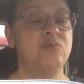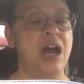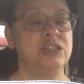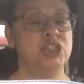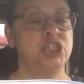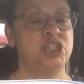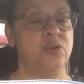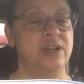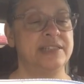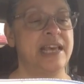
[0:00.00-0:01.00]
Rogers
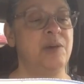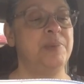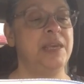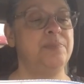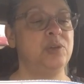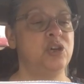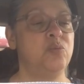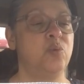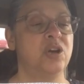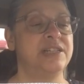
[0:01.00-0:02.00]
showed us how people
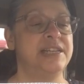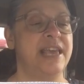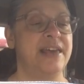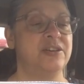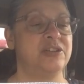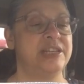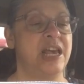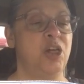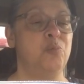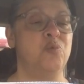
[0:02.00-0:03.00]
could work together to
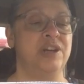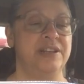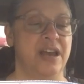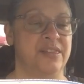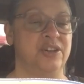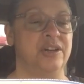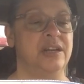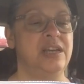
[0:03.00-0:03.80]
help one another,